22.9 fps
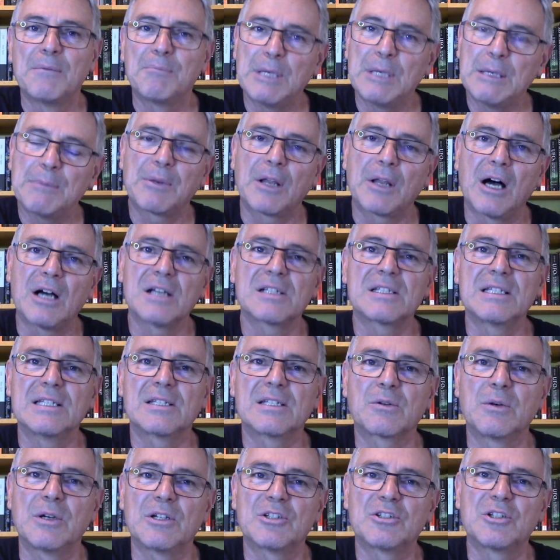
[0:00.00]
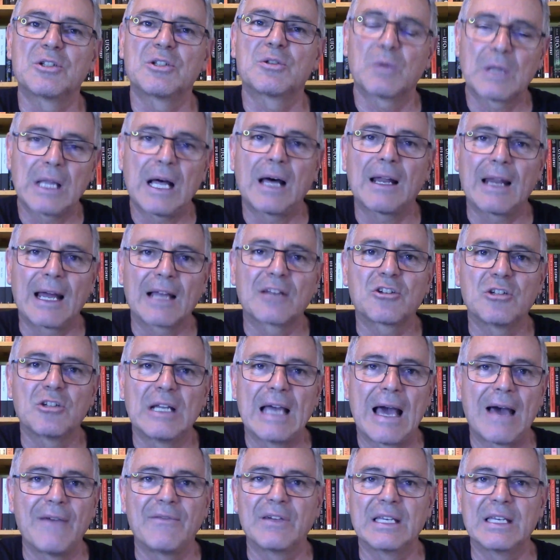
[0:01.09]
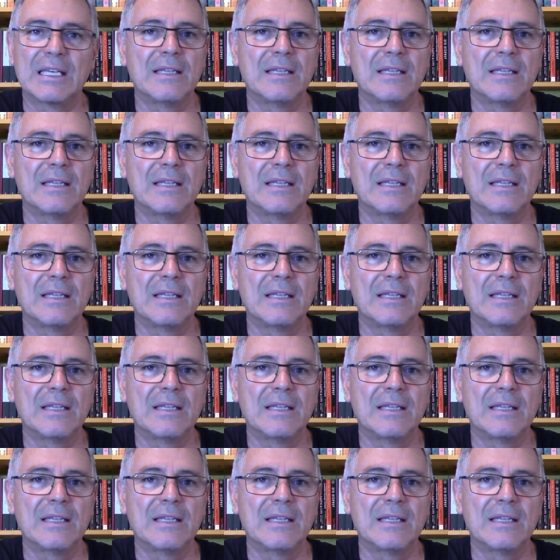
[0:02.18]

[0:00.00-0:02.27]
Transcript: people ask these questions without actually having